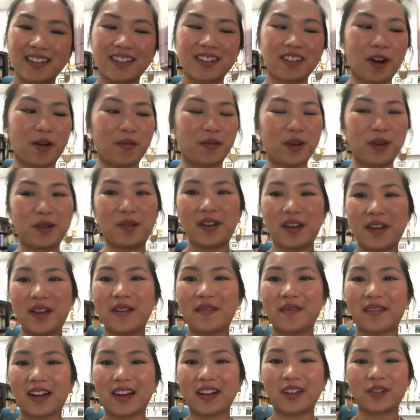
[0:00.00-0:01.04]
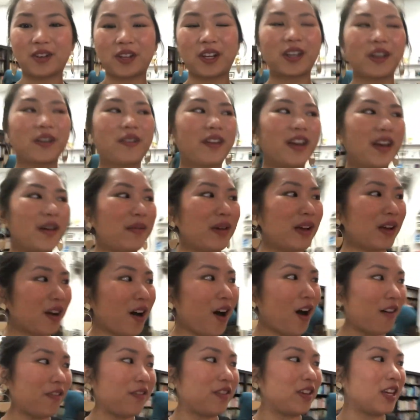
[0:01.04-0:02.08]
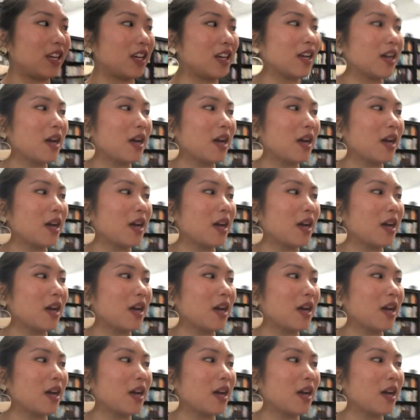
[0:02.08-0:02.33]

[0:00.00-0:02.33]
chomping away at my, drinking away at my coffee,